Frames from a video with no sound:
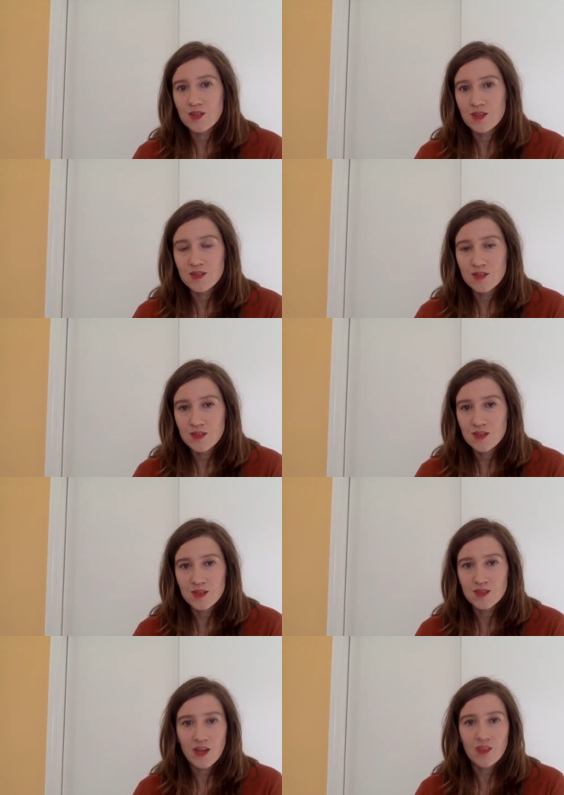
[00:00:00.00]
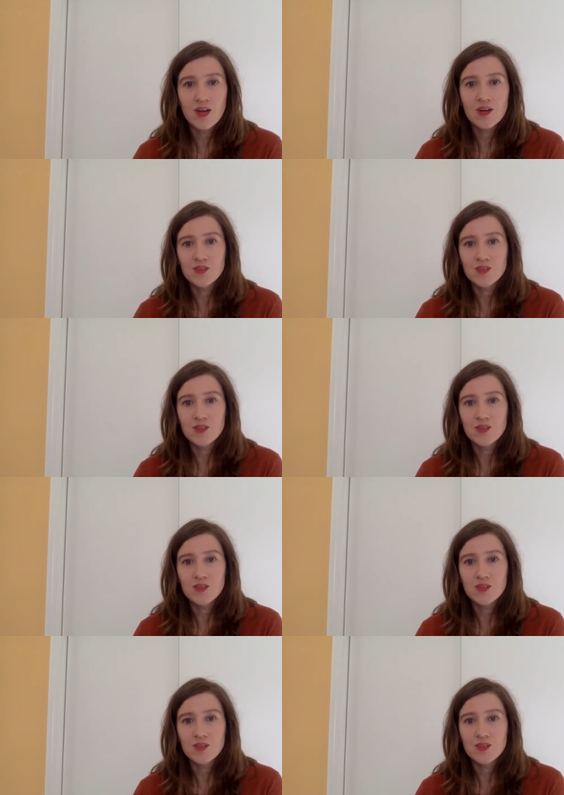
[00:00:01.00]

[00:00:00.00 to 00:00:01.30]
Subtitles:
it's not their